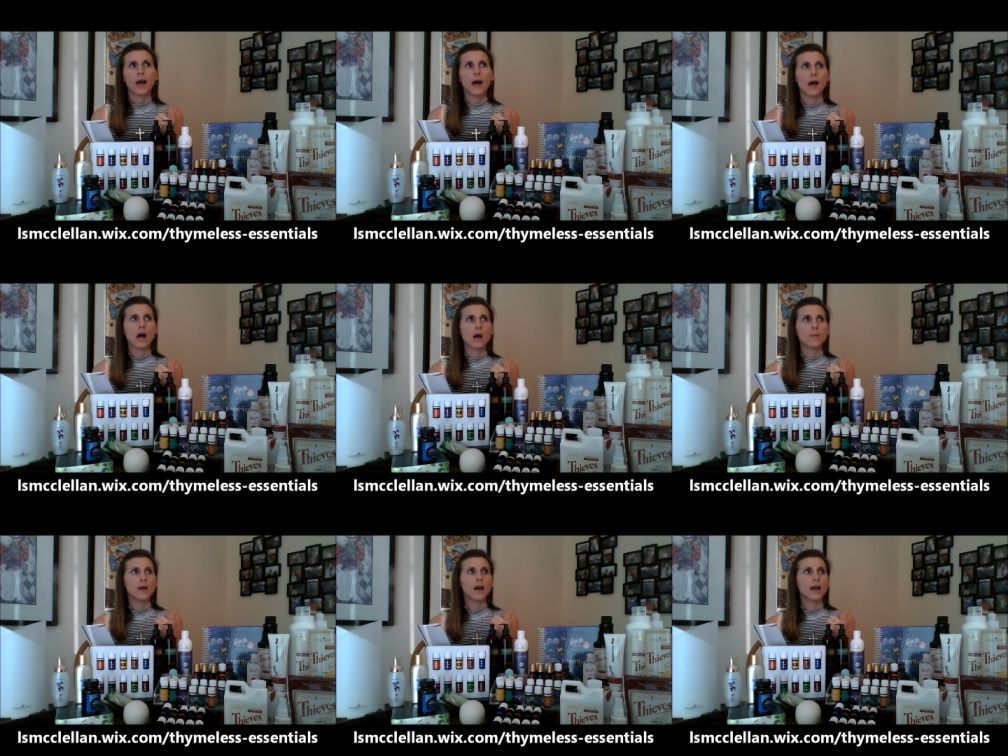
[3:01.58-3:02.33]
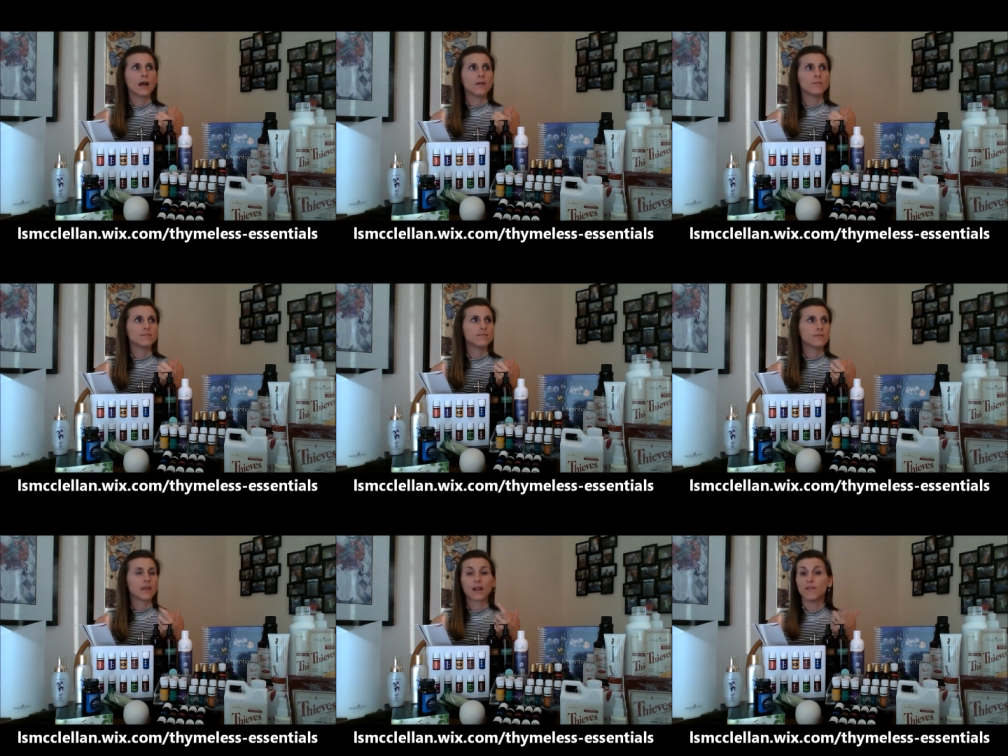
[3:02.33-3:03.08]

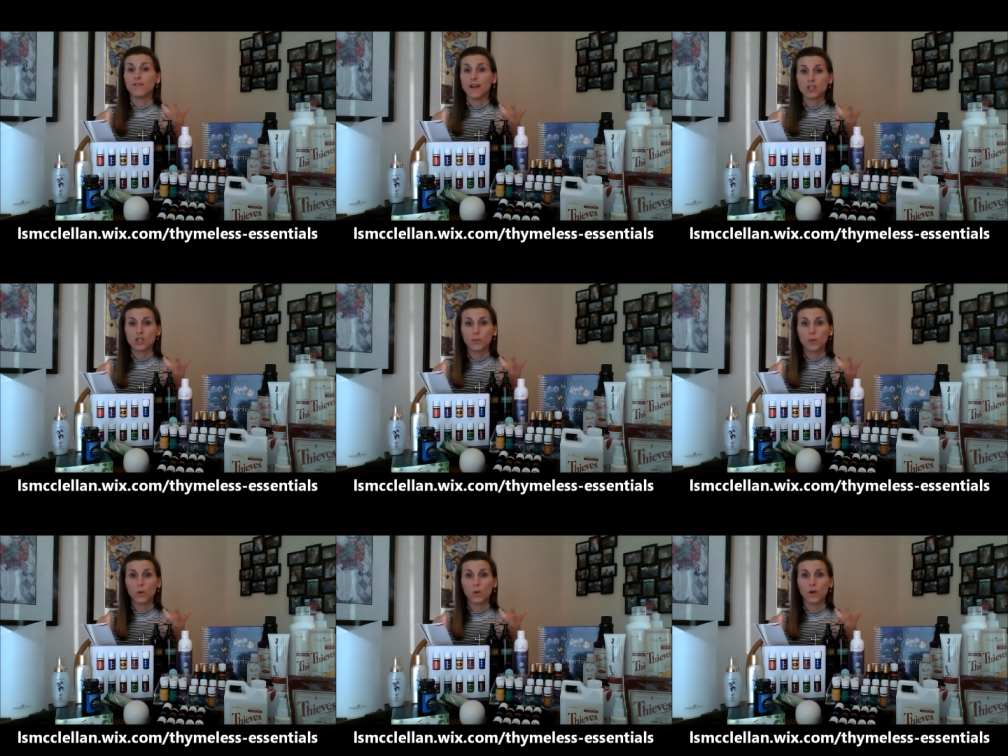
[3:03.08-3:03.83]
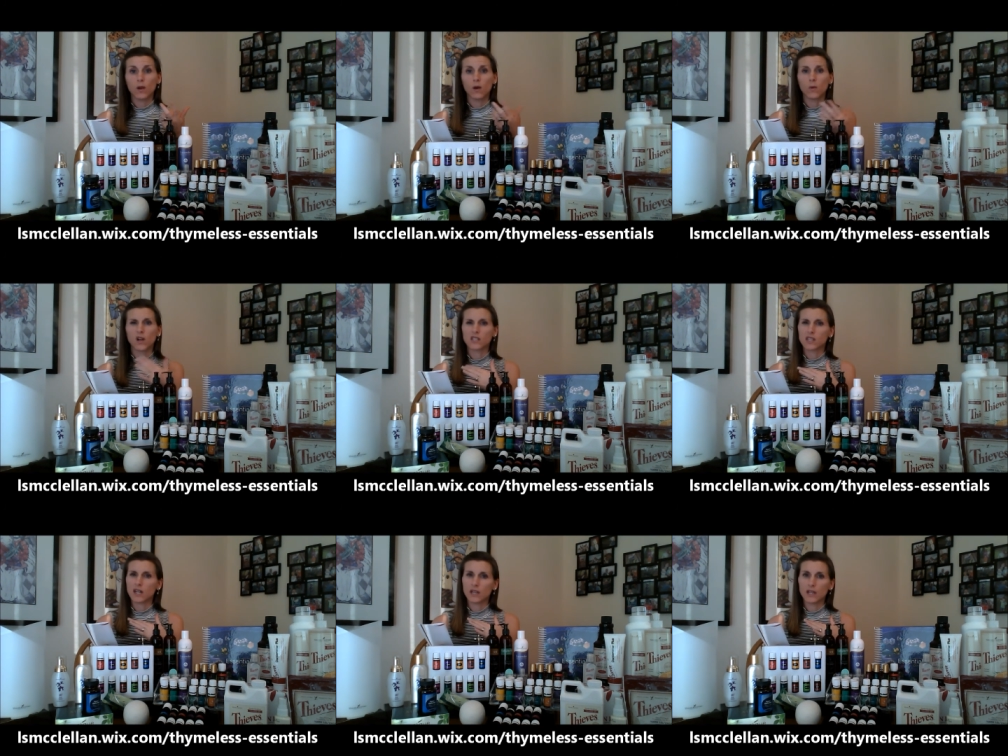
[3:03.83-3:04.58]
a vegetable oil where it's
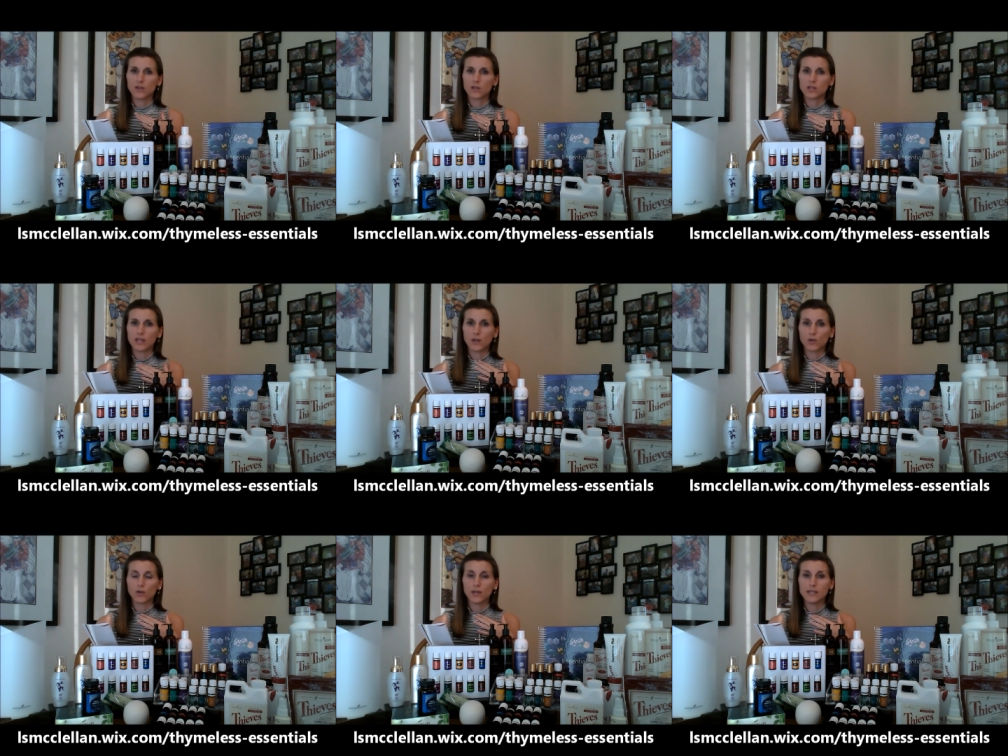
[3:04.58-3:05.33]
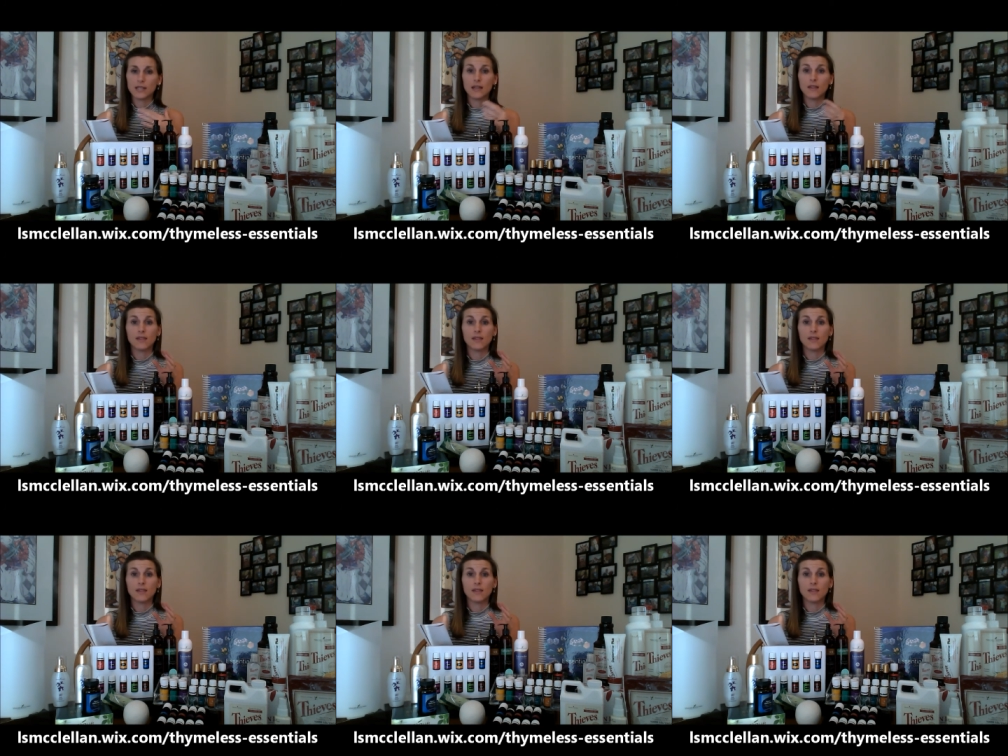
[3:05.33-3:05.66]
going to leave your skin greasy.